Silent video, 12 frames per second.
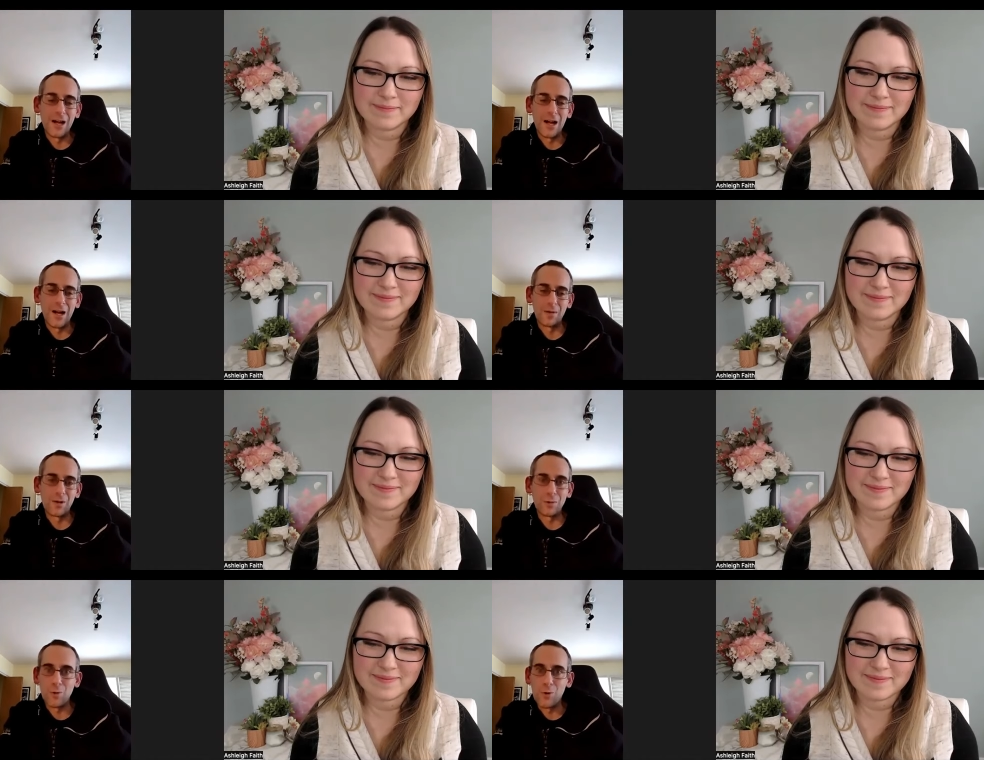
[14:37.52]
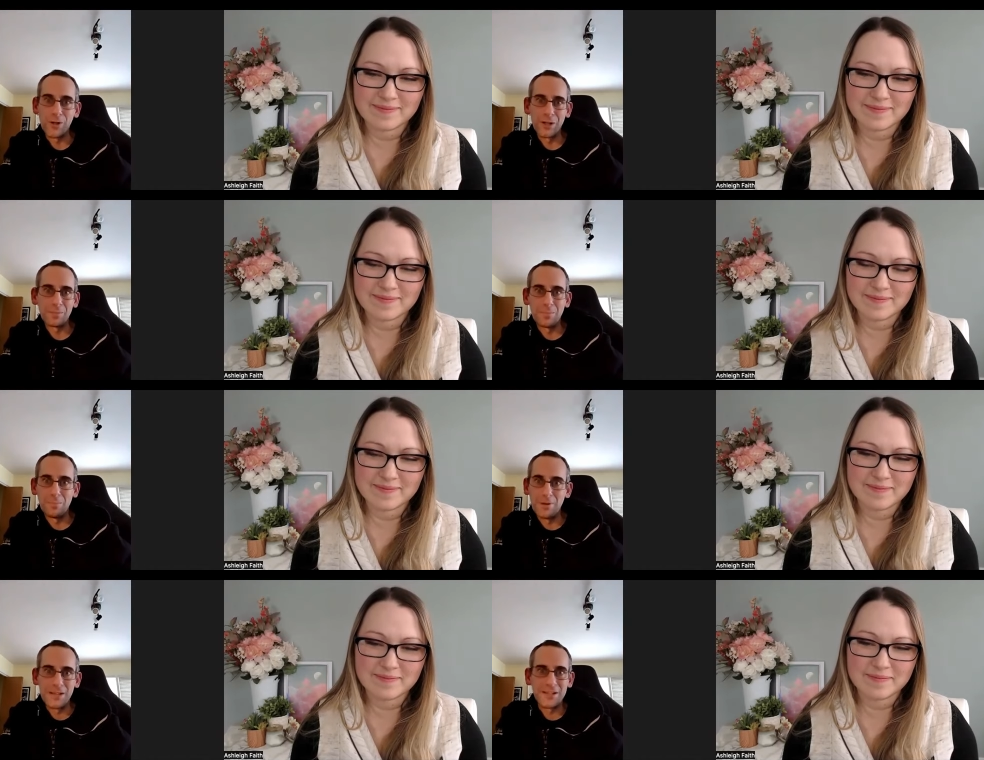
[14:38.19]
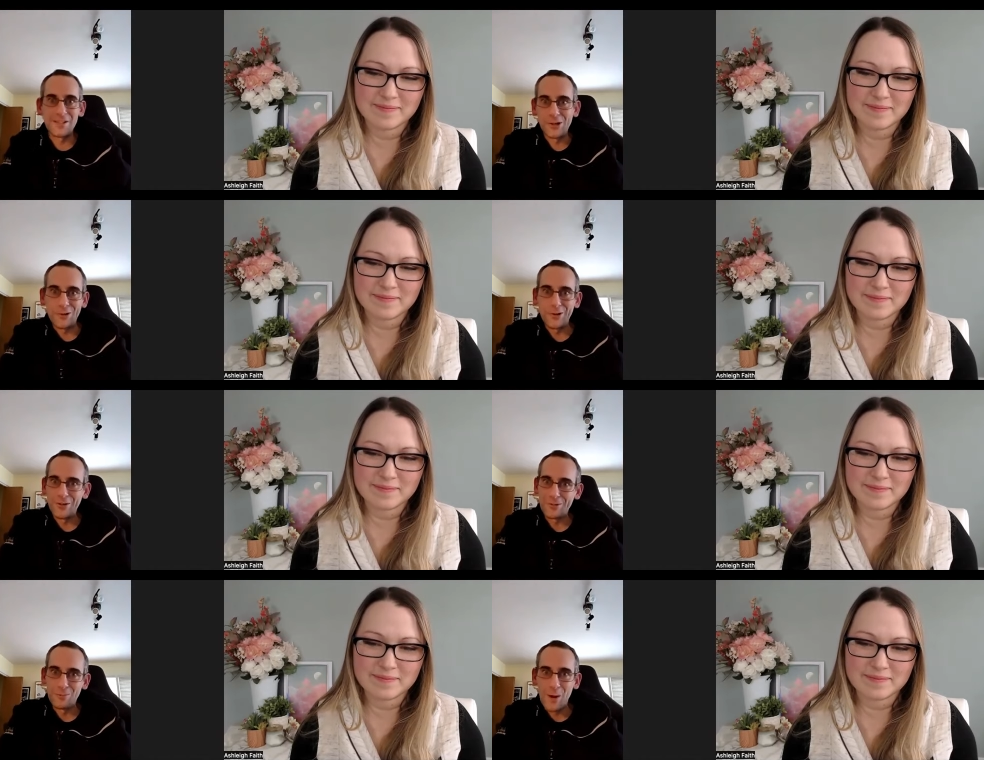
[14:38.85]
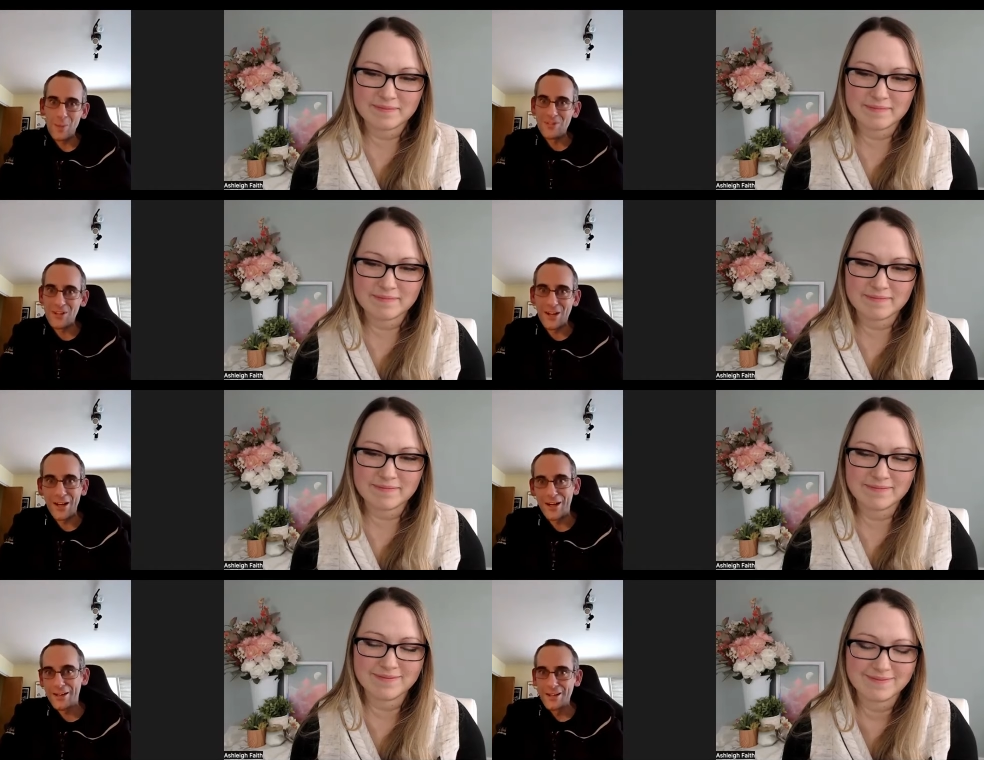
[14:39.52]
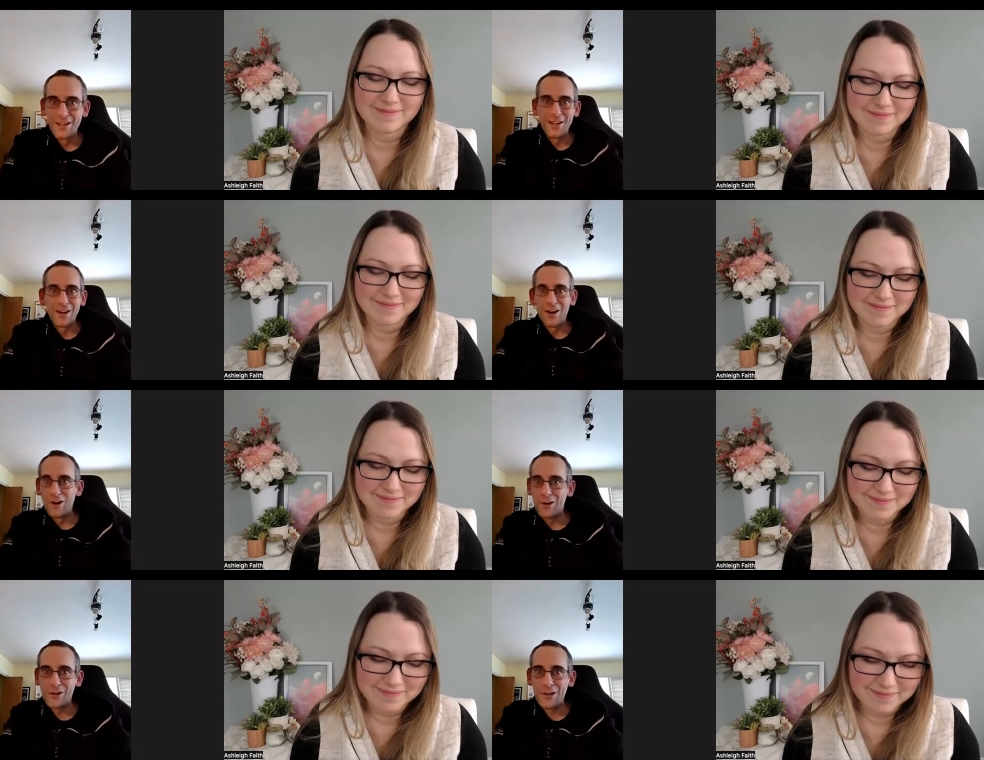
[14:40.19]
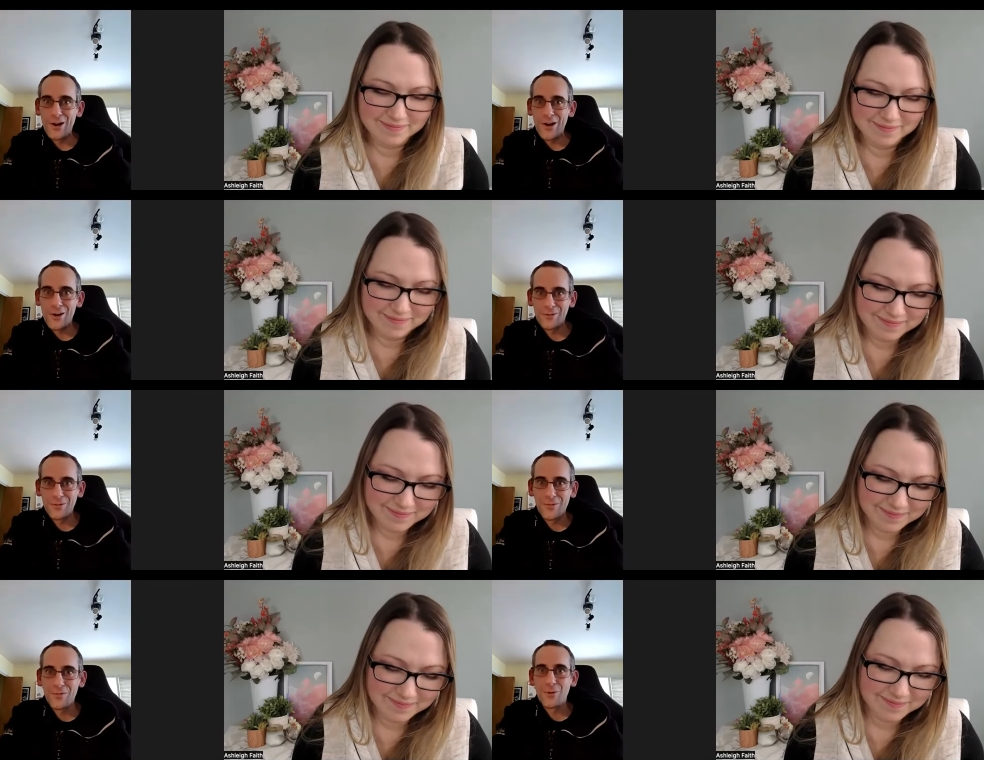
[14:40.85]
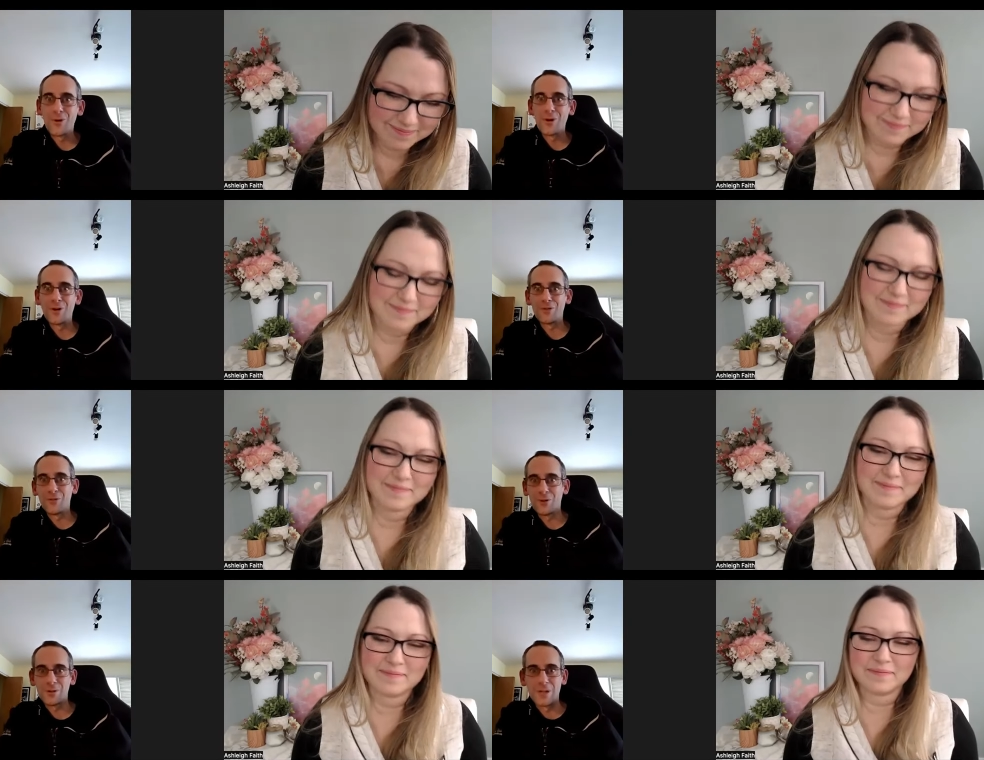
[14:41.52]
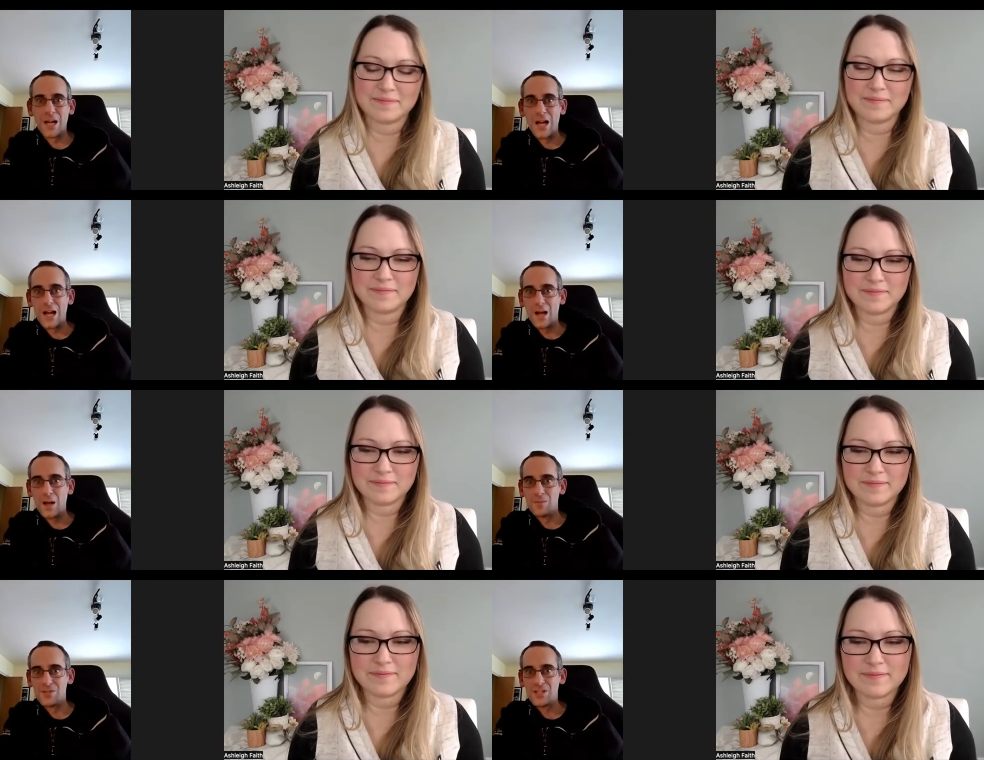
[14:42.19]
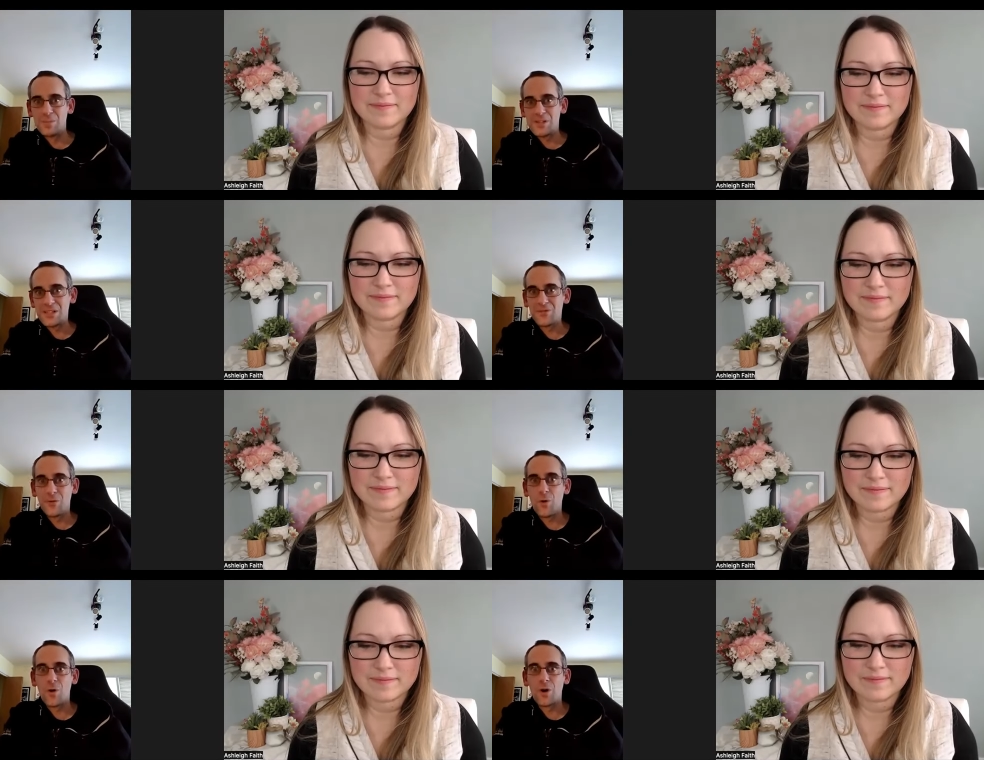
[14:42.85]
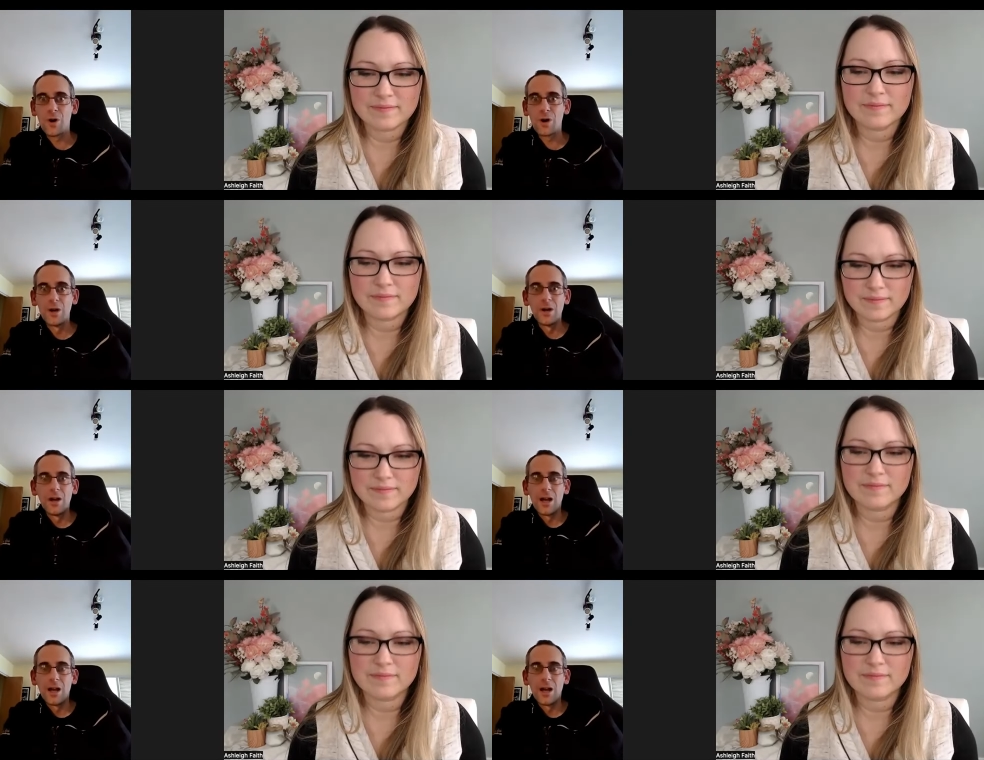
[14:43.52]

Speaker 1: uh, crawling BitTorrent website early on for for uh, GPT four,